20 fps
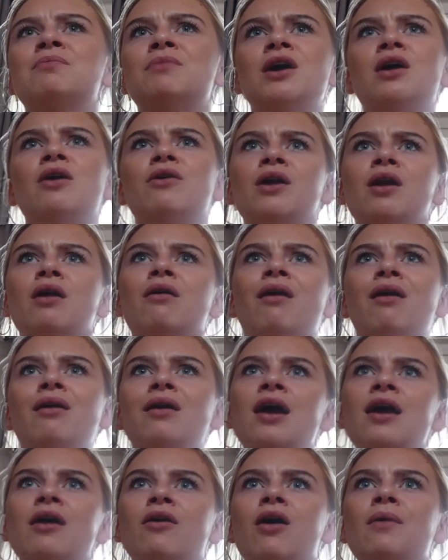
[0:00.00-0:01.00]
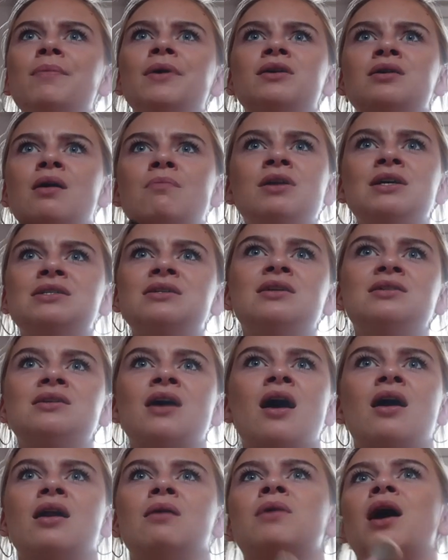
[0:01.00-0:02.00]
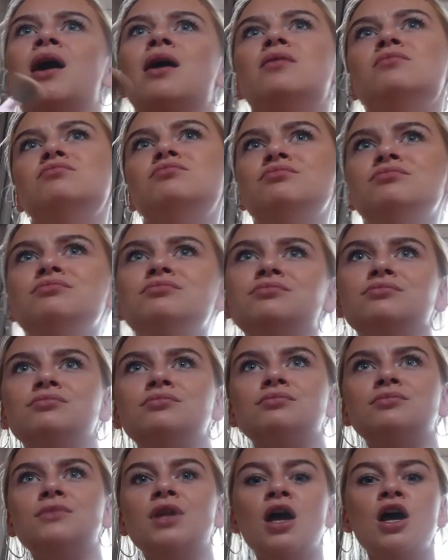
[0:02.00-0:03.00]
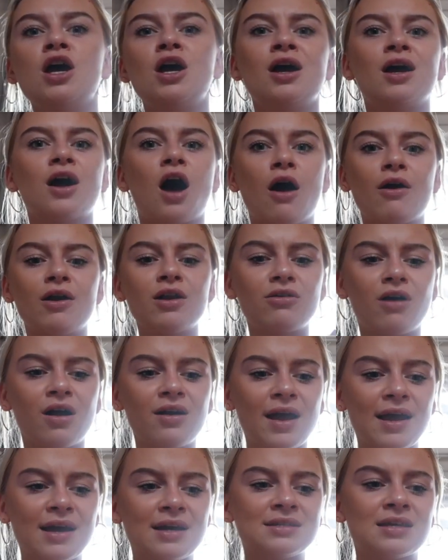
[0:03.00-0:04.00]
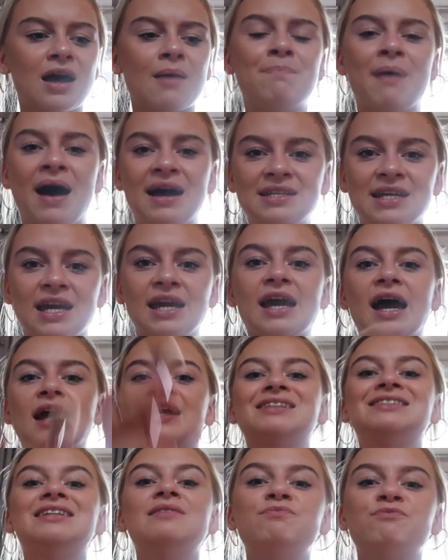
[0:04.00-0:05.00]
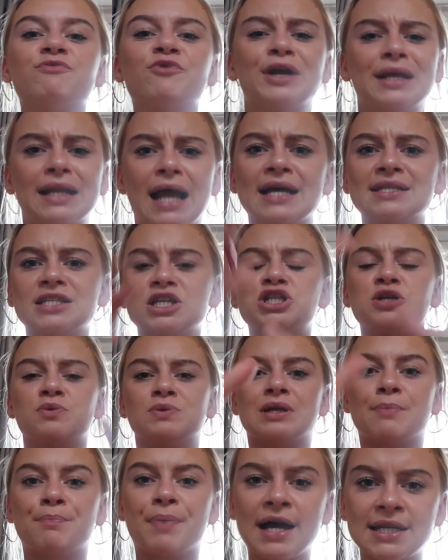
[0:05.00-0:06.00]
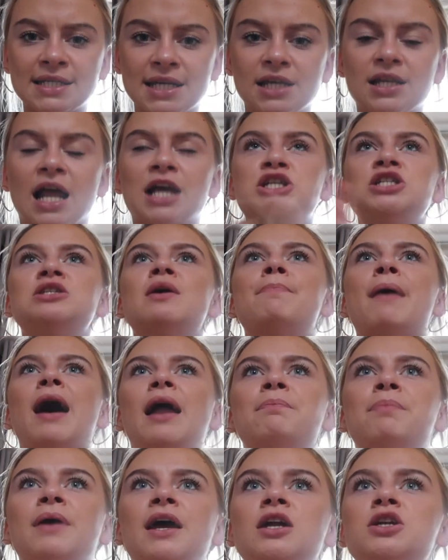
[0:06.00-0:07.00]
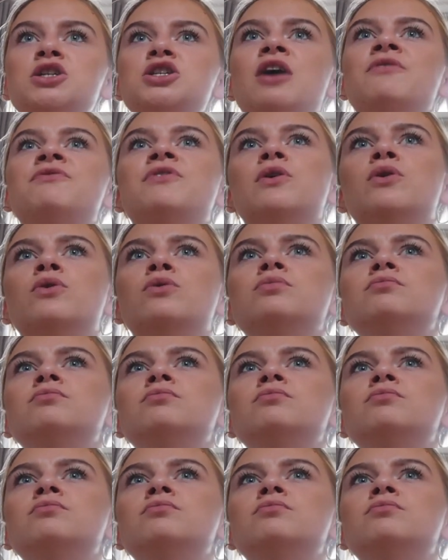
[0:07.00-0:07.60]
in my Ariana Grande era because I'm listening to her and I'm like, Ariana Grande is a baddie, and I didn't realise that she was a baddie. Like, she's a bad bitch, I feel.